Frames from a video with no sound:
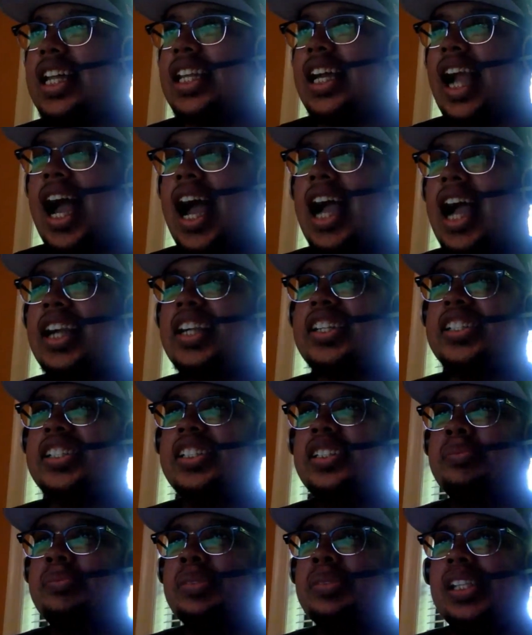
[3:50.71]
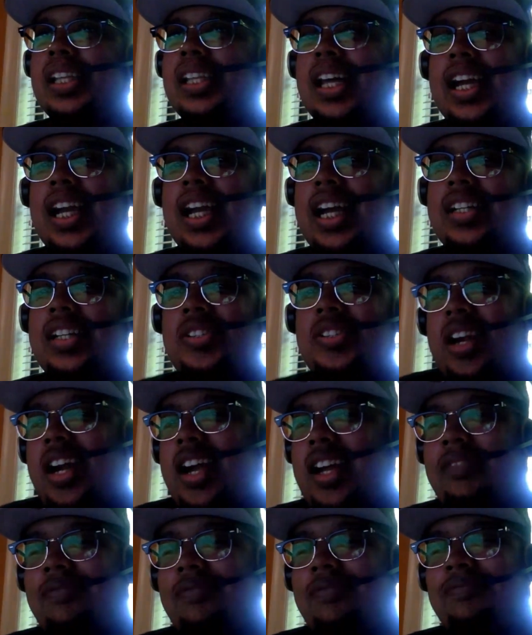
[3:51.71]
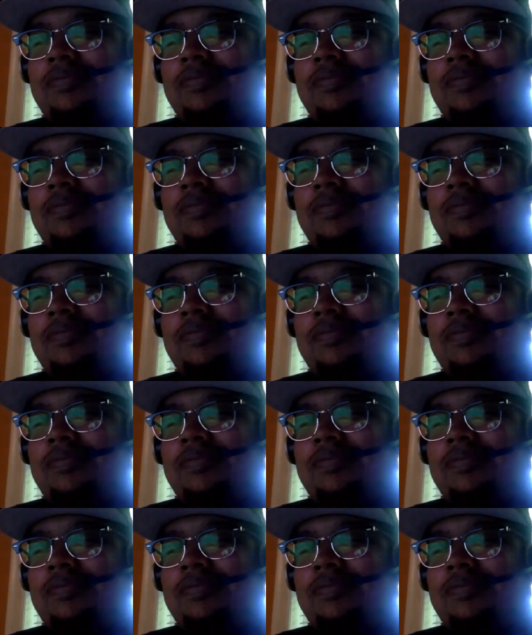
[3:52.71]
like I could, but like I try